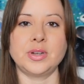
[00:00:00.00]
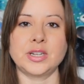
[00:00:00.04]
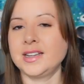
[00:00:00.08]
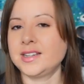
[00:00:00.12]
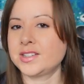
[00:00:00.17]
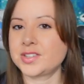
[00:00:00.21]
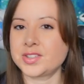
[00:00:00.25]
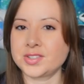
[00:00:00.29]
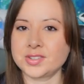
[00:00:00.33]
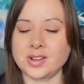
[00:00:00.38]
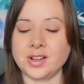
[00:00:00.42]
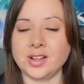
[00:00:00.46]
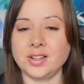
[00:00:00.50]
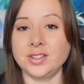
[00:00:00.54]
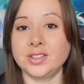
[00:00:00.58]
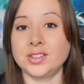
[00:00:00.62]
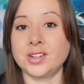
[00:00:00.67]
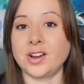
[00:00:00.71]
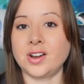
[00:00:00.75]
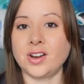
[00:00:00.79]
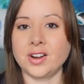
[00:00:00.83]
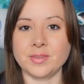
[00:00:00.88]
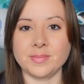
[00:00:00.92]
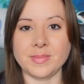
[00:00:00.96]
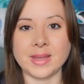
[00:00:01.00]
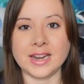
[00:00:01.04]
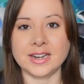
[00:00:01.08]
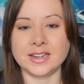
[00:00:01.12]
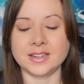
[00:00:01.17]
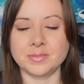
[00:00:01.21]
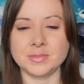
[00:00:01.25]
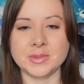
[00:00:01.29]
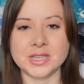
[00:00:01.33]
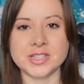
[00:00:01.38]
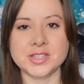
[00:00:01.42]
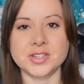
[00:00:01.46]
install an
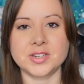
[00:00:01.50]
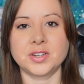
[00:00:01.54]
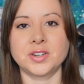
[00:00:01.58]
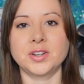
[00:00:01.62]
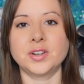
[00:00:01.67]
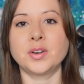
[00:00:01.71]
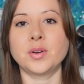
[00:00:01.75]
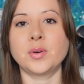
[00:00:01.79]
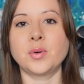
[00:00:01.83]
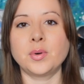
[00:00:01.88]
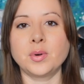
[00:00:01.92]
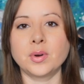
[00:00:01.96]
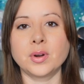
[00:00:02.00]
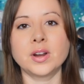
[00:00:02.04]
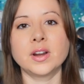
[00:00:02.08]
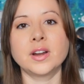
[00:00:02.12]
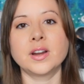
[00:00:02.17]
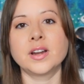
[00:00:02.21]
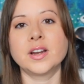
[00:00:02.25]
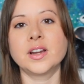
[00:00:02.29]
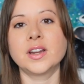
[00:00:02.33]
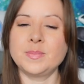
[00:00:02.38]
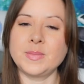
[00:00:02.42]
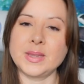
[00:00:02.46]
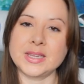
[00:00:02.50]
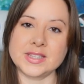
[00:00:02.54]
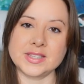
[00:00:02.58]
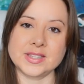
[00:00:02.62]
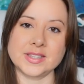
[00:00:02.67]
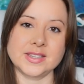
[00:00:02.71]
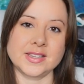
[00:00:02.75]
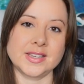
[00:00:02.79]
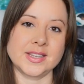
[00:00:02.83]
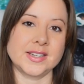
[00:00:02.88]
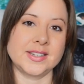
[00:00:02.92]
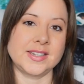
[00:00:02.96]
automatic mister or
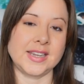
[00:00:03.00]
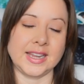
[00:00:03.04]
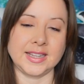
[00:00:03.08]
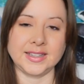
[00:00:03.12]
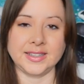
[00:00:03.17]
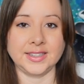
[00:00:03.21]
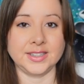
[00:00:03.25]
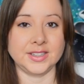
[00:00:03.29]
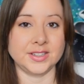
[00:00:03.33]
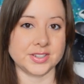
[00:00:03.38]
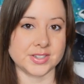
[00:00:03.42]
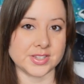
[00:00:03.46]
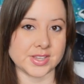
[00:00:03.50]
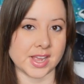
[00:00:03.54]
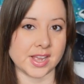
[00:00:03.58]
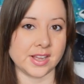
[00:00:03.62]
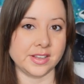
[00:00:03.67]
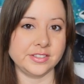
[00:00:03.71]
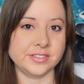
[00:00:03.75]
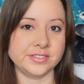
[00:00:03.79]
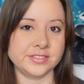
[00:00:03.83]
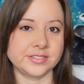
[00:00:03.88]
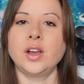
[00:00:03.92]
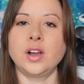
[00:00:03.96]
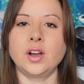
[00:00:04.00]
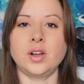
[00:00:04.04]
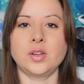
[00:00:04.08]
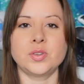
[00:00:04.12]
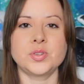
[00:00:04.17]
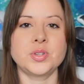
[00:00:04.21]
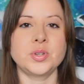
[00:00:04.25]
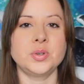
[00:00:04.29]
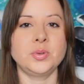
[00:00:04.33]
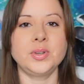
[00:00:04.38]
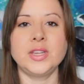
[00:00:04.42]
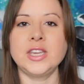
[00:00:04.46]
mist daily yourself.
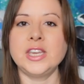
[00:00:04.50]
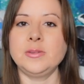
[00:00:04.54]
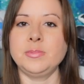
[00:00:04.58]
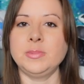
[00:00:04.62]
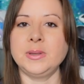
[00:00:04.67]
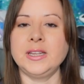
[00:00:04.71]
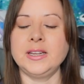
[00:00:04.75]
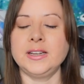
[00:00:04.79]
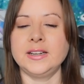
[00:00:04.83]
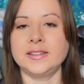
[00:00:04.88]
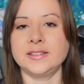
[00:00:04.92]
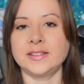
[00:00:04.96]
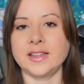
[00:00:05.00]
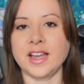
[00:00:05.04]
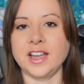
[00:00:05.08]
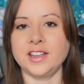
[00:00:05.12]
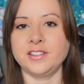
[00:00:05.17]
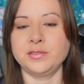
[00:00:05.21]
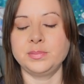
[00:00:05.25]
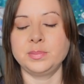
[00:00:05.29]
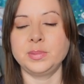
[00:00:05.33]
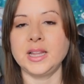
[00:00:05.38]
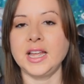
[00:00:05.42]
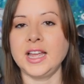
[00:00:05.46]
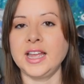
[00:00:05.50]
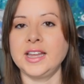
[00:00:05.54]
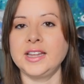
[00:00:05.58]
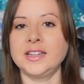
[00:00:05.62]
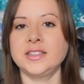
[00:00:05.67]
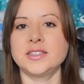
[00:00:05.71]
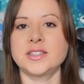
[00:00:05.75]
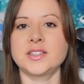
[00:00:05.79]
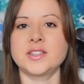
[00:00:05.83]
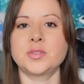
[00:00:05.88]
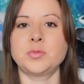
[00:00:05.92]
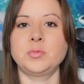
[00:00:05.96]
Also, keeping live
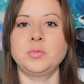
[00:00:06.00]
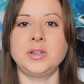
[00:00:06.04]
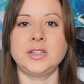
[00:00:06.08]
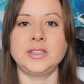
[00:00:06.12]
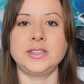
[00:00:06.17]
plants will